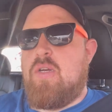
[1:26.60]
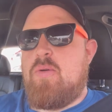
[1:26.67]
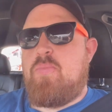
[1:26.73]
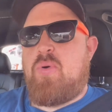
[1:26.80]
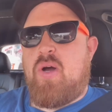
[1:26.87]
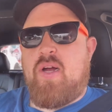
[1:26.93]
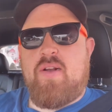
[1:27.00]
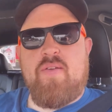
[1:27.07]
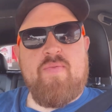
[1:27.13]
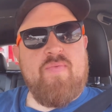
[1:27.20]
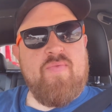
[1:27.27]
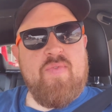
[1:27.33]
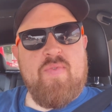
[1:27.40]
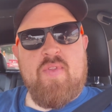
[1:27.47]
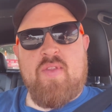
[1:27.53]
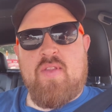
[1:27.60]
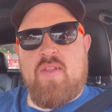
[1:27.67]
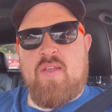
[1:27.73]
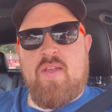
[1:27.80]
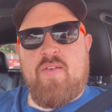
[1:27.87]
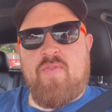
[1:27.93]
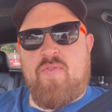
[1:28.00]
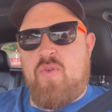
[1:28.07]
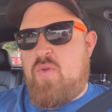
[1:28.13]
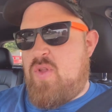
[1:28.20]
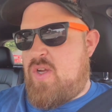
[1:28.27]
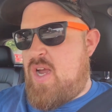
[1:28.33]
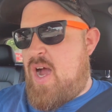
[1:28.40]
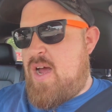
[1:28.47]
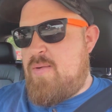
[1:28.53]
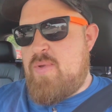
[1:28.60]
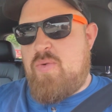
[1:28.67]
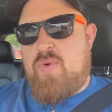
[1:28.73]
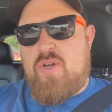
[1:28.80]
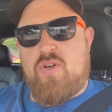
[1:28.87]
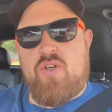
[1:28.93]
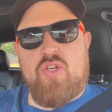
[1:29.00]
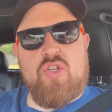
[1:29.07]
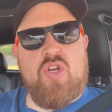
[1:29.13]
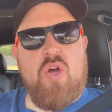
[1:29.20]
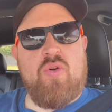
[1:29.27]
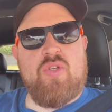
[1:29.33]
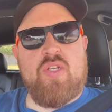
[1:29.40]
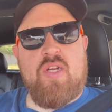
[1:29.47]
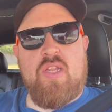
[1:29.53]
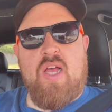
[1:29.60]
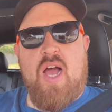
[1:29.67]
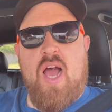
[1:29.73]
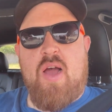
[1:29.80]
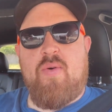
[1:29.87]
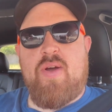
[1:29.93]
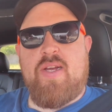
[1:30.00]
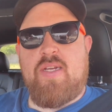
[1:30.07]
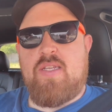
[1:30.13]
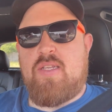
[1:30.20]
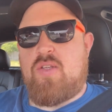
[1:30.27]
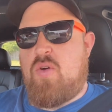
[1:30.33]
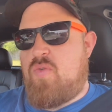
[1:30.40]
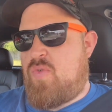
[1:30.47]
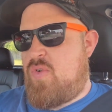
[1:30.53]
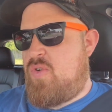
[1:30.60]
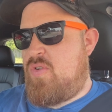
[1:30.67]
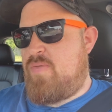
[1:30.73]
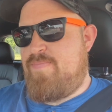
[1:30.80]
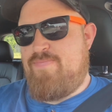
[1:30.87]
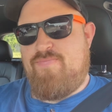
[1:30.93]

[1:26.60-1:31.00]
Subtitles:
but fuel economy when you're just coasting on the highway is over